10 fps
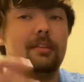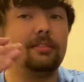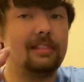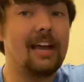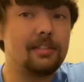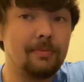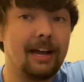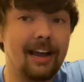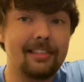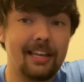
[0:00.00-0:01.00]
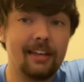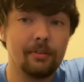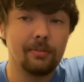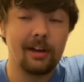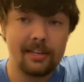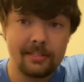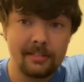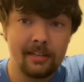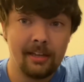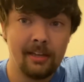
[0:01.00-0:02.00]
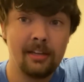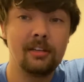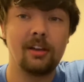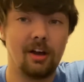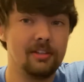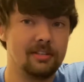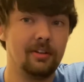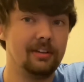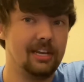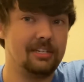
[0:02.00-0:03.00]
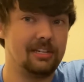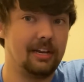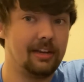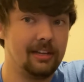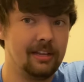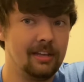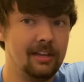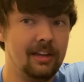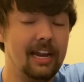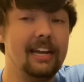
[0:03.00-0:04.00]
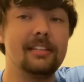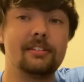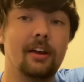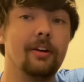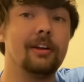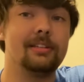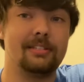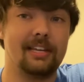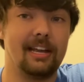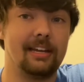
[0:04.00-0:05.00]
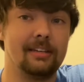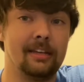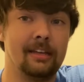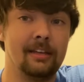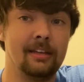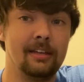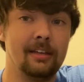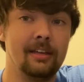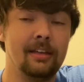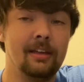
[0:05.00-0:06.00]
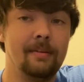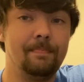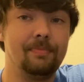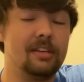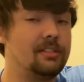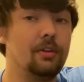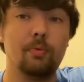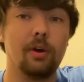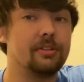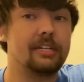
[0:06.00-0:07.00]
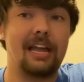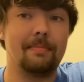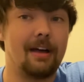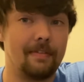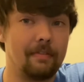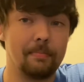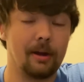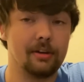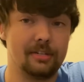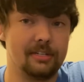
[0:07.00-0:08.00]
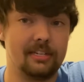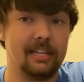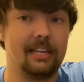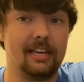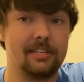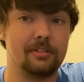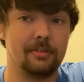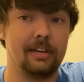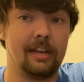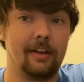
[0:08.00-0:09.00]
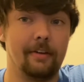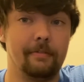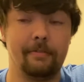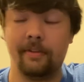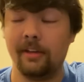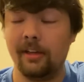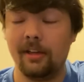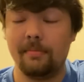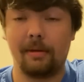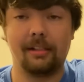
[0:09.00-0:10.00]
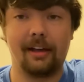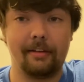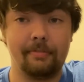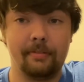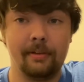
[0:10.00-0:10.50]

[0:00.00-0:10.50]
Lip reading: That's why I think Rust Console Edition, in its current state, is the worst game I've ever purchased in the history of my life.